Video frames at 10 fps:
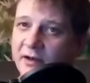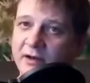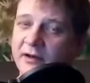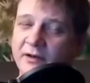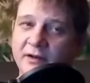
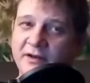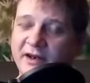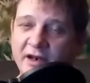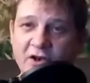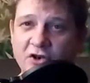And
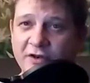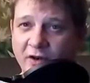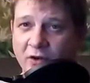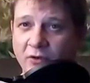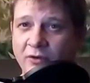to each his
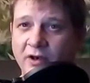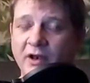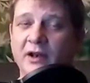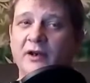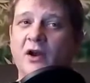own,
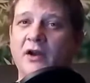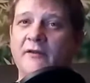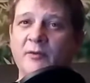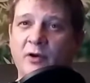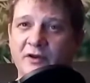and
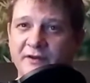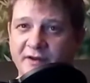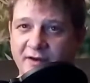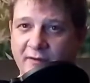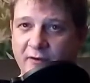every
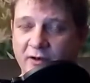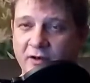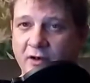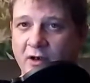person's different.